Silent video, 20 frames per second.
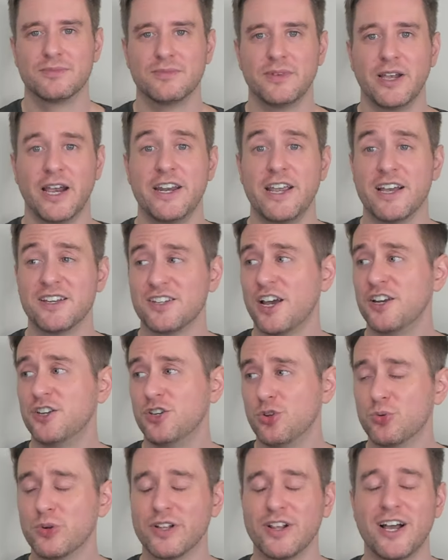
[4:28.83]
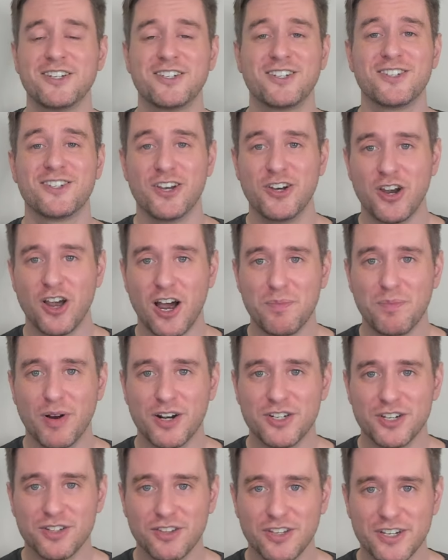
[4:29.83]
And yes, I do realize this is the
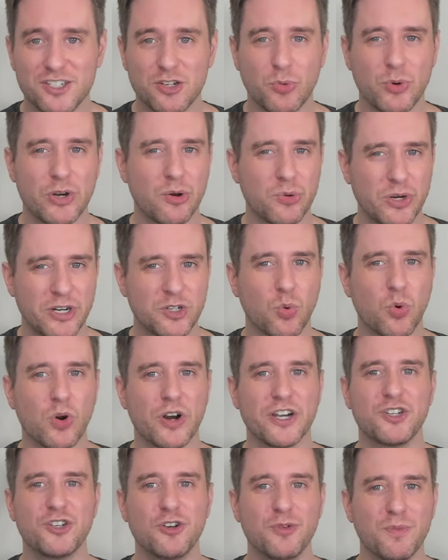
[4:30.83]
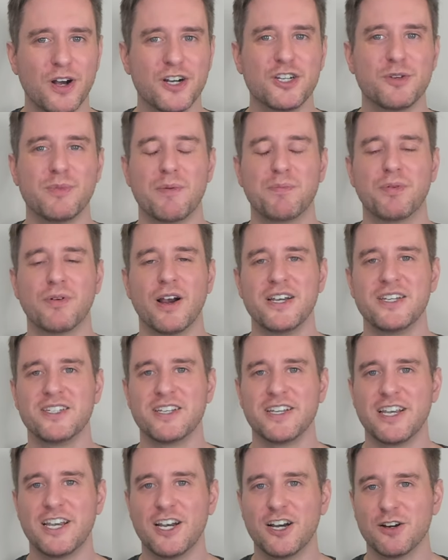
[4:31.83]
non-budget list, so we don't need to worry too much about
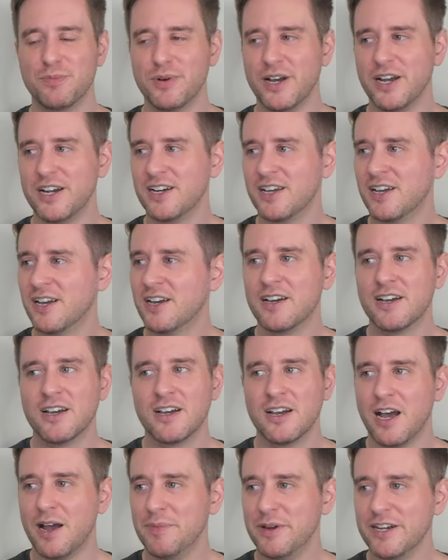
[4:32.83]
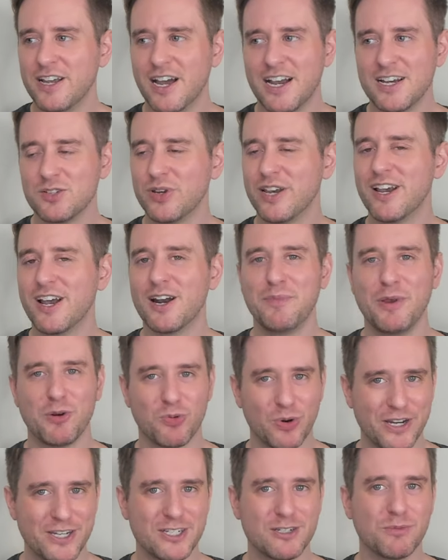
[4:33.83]
pricing here, but I mean, guys, we got to be
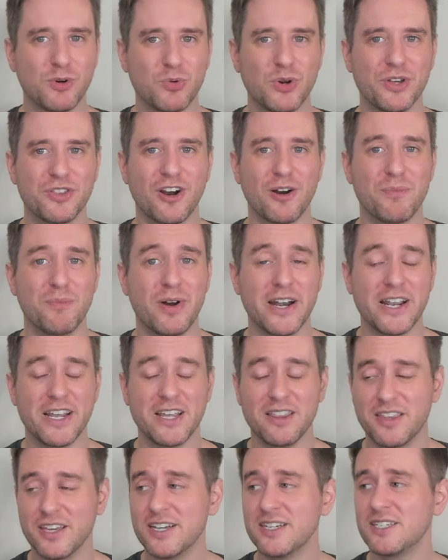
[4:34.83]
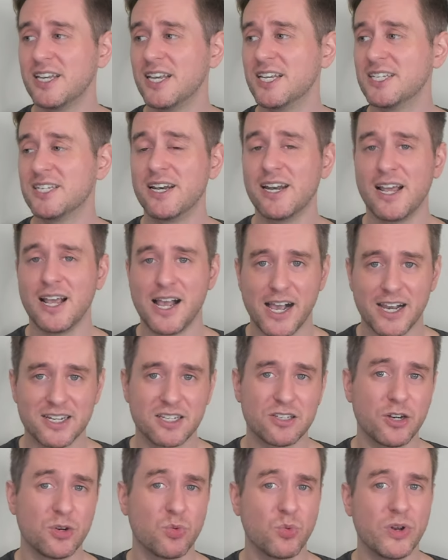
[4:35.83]
reasonable with our money. This is an
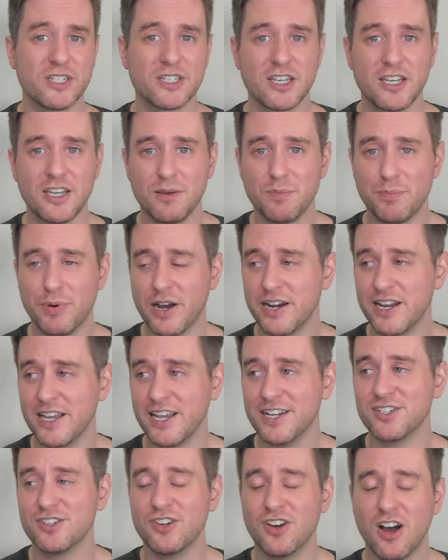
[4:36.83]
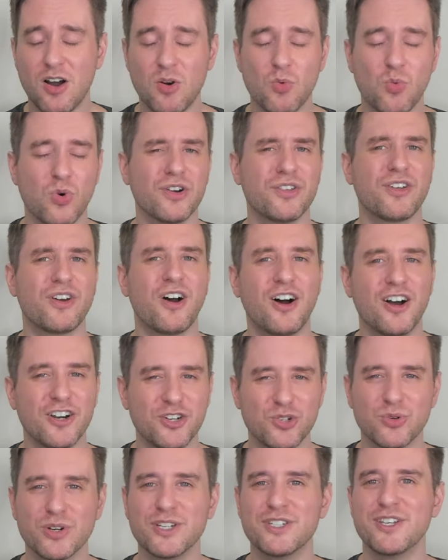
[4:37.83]
excellent whiskey, but it's not worth
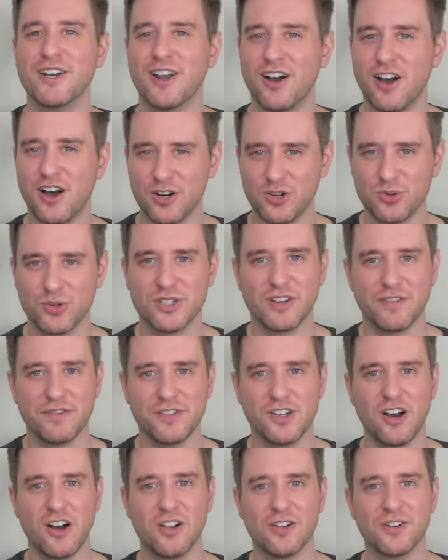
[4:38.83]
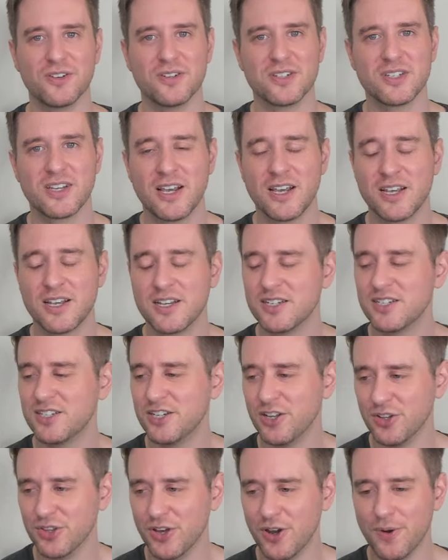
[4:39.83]
hundreds and hundreds of dollars.
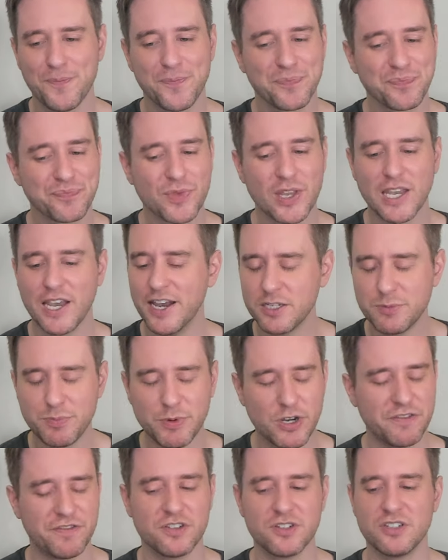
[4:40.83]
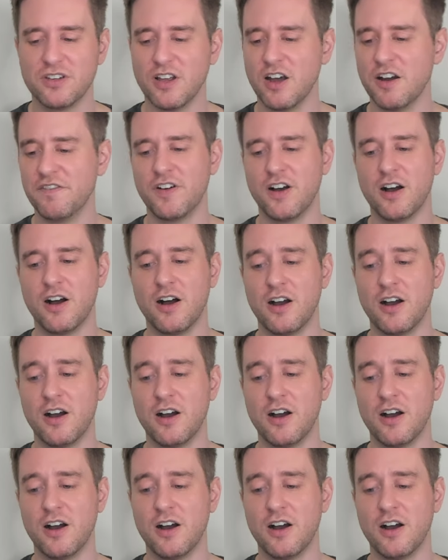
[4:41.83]
Still though, it's beautiful stuff.